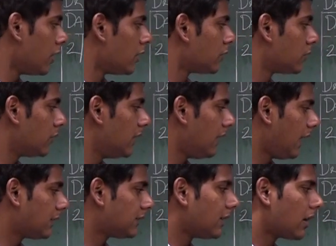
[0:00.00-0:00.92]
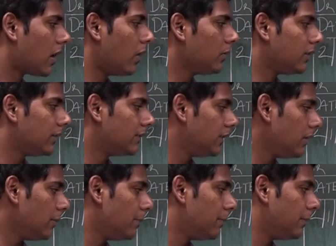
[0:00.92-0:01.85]
So the next account is
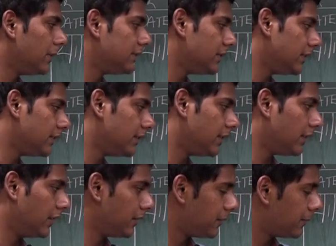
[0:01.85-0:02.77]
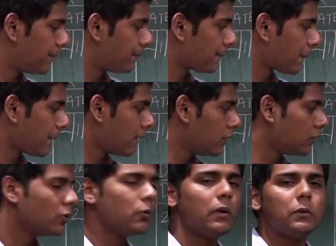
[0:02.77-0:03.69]
the purchase return.
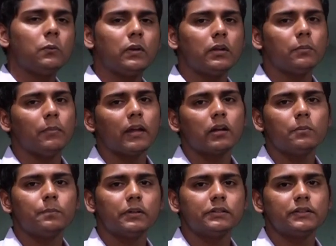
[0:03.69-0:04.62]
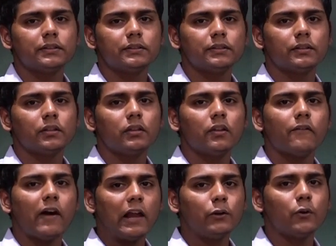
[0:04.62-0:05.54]
So when we make a purchase return, the
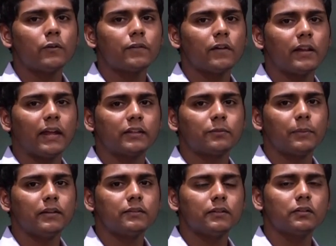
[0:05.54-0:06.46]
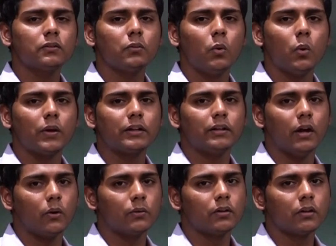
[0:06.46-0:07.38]
value of our expense is going
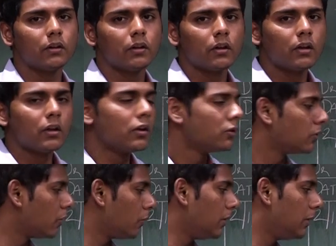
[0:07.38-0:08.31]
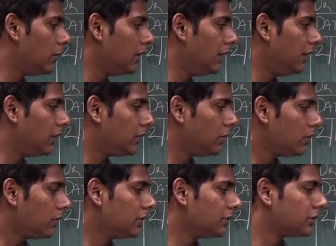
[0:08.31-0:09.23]
down. So we will need
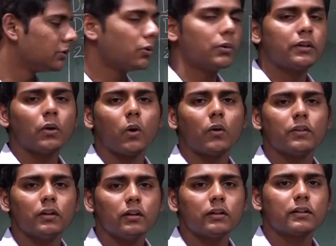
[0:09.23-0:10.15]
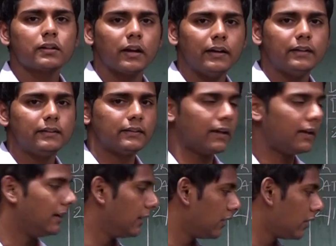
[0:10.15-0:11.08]
to show it on the credit
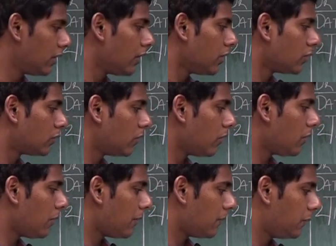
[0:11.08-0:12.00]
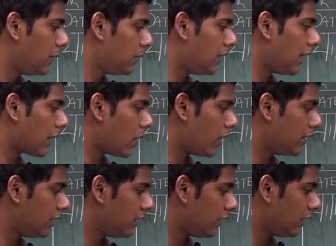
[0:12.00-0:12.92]
side. So we will
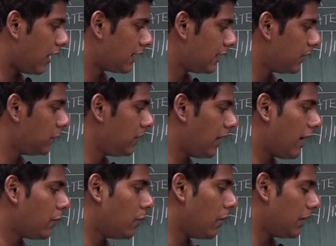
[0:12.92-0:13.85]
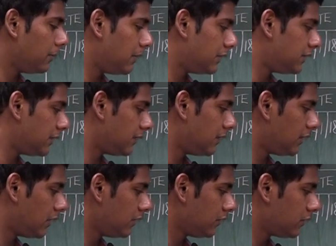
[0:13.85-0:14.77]
record it. Again, we have one purchase
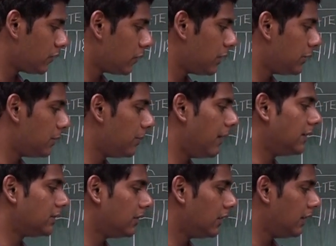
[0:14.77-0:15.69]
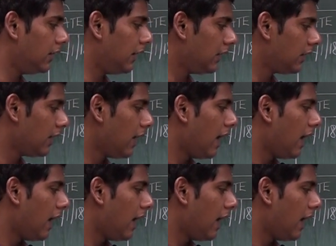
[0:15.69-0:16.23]
return, so we will mention the date.